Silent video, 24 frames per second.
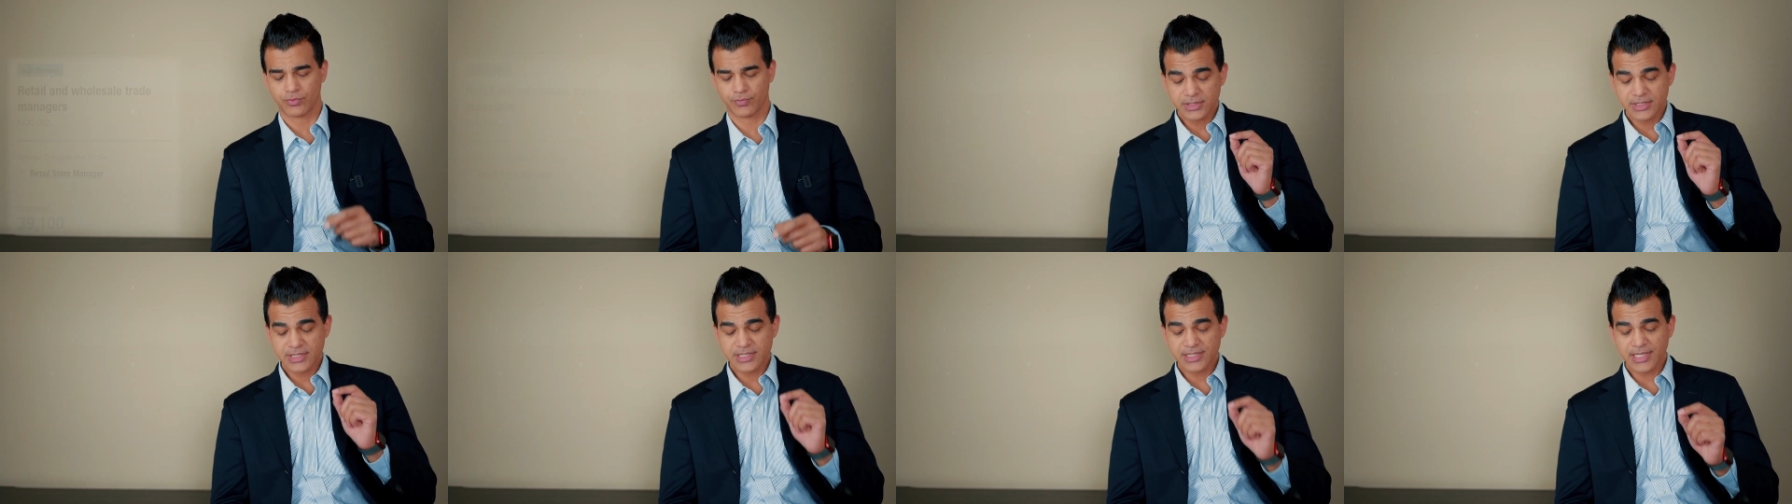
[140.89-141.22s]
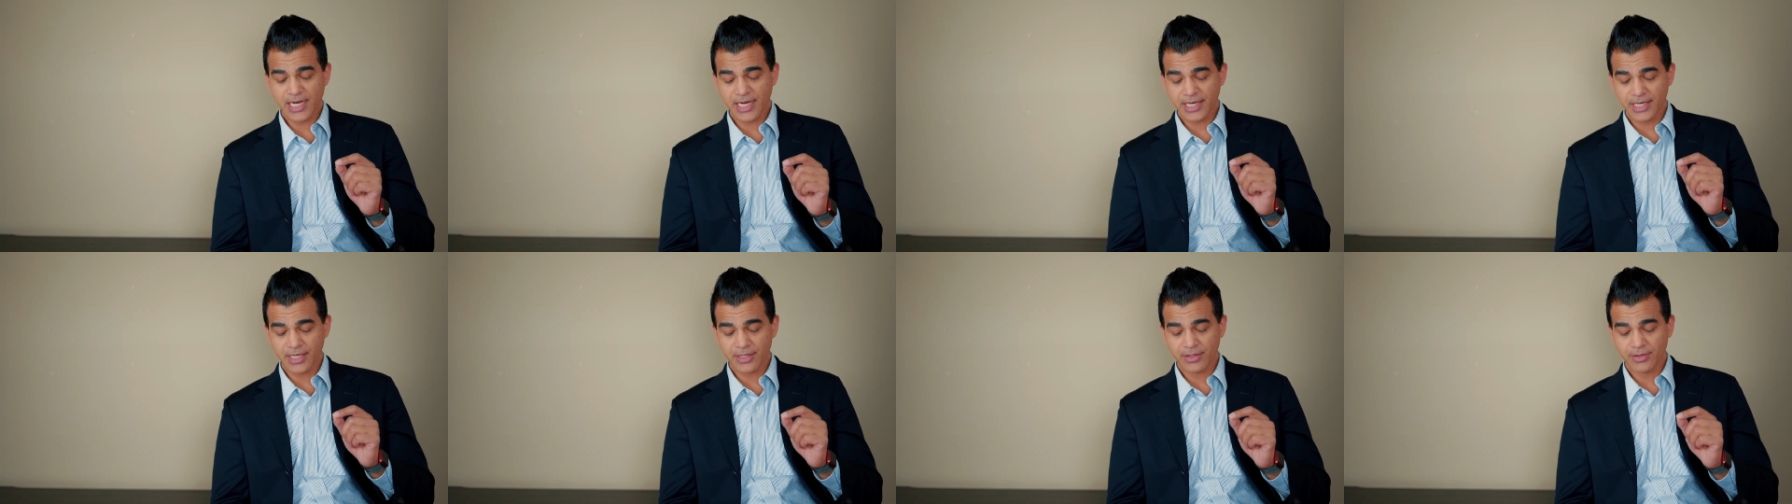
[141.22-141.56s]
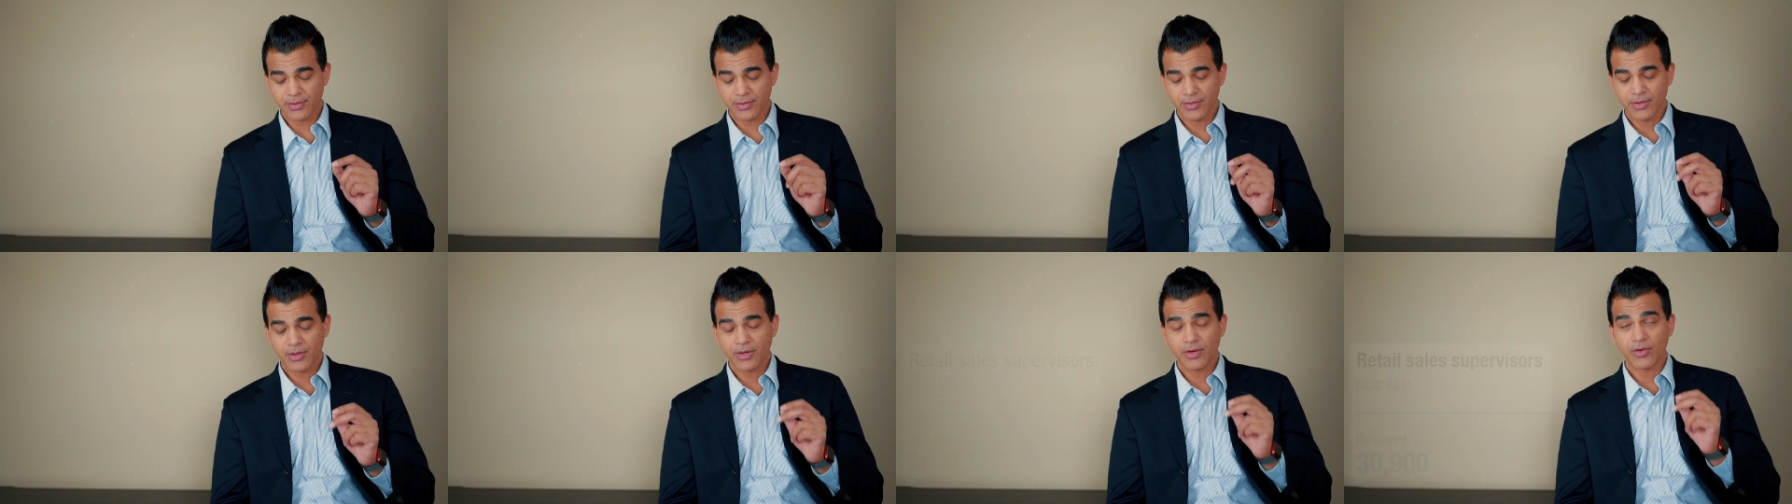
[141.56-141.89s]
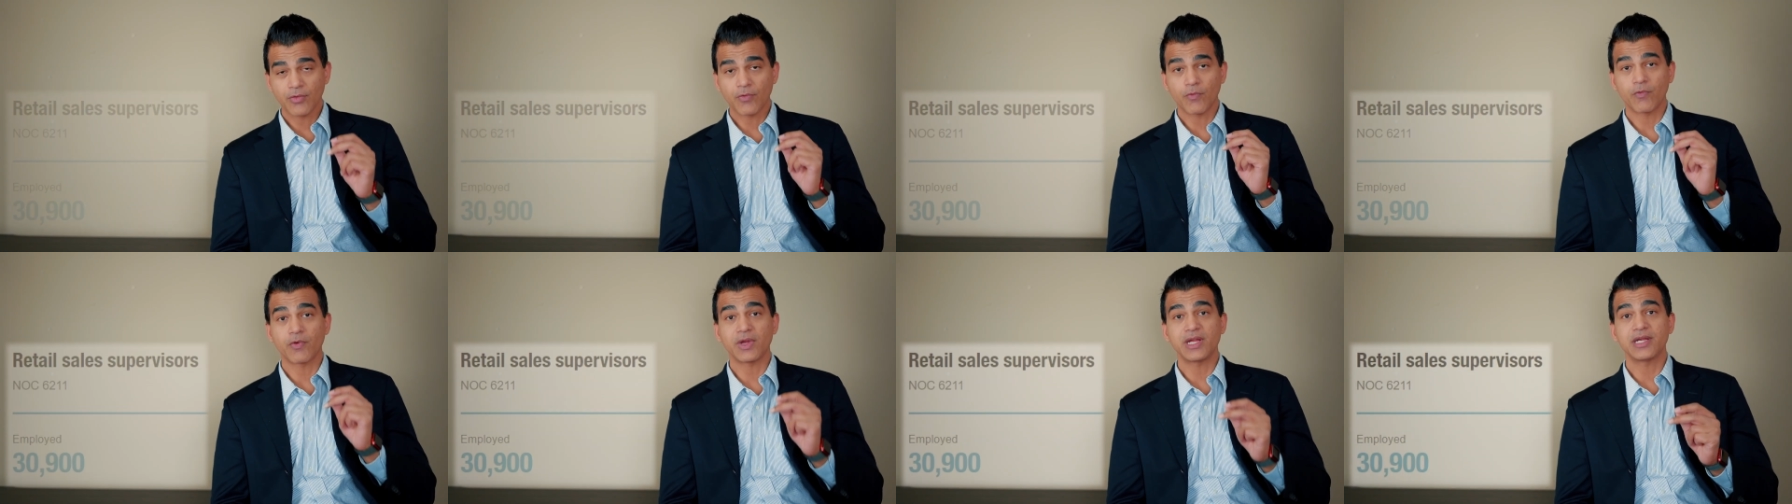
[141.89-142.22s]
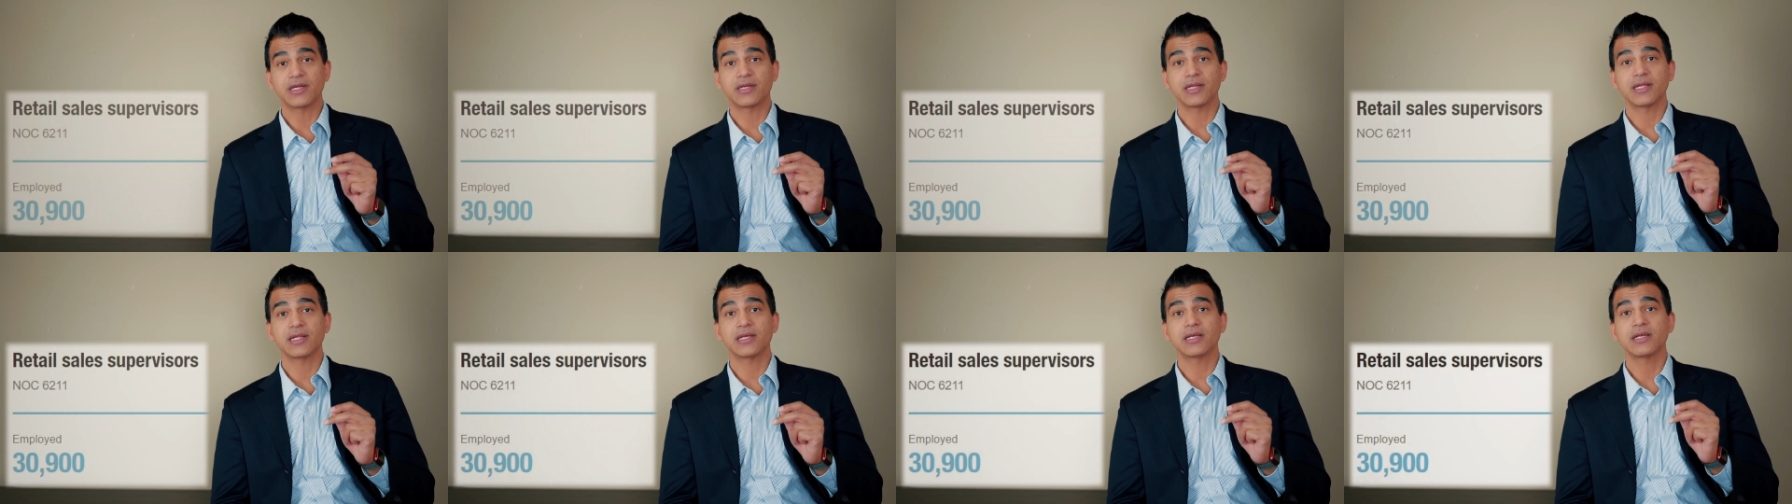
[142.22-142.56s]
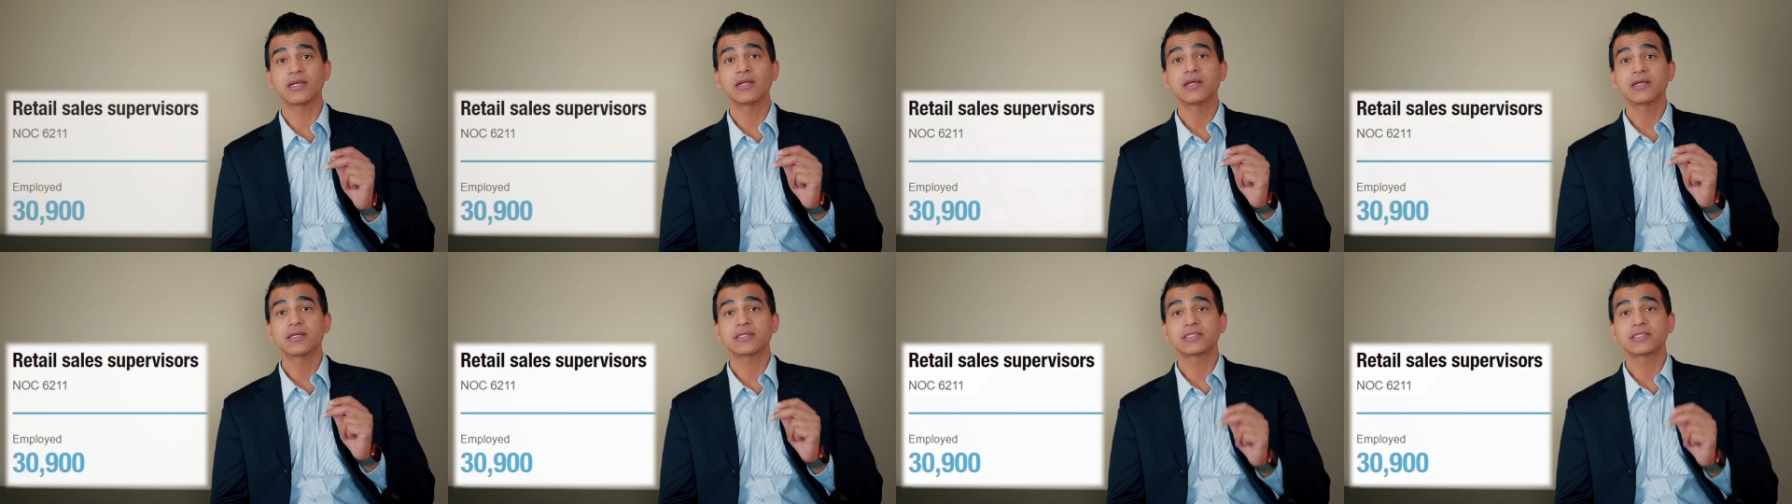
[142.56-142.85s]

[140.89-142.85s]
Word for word: Second, retail